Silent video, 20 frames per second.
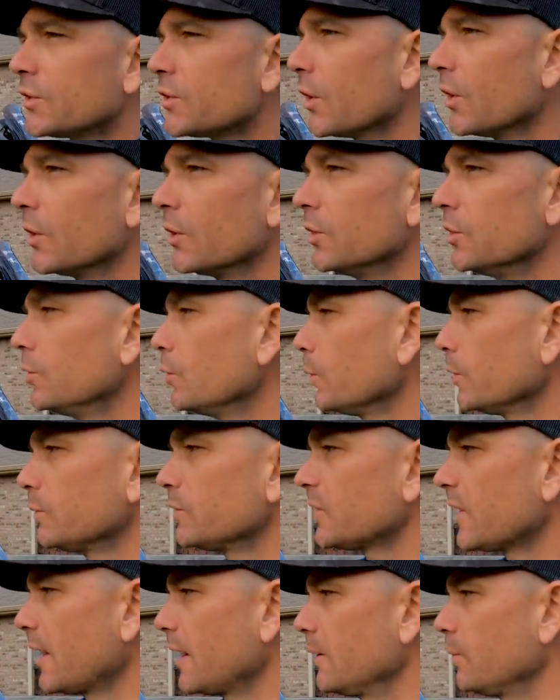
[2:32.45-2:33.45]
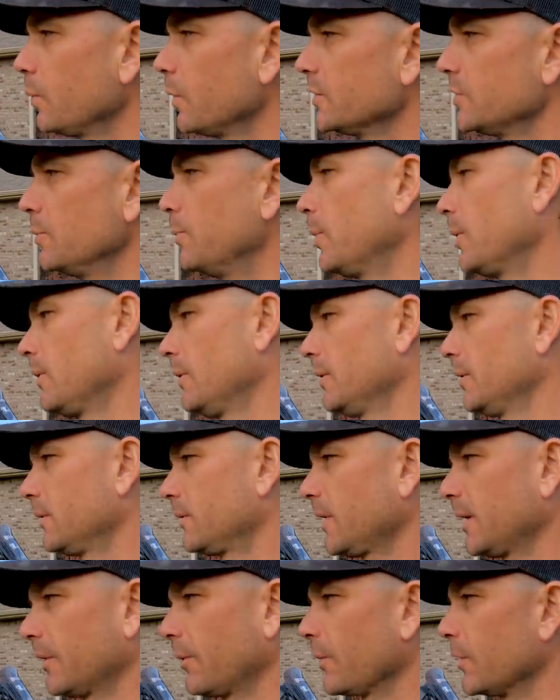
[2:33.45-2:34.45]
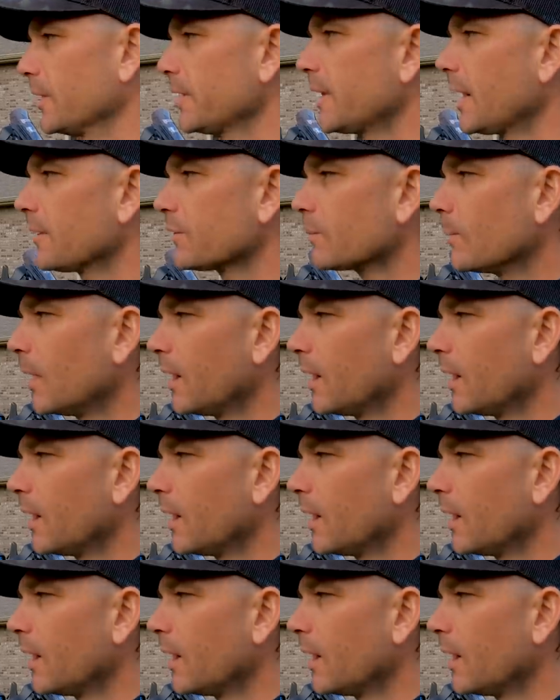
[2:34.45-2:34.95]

So you would say what you put on like thirty thousand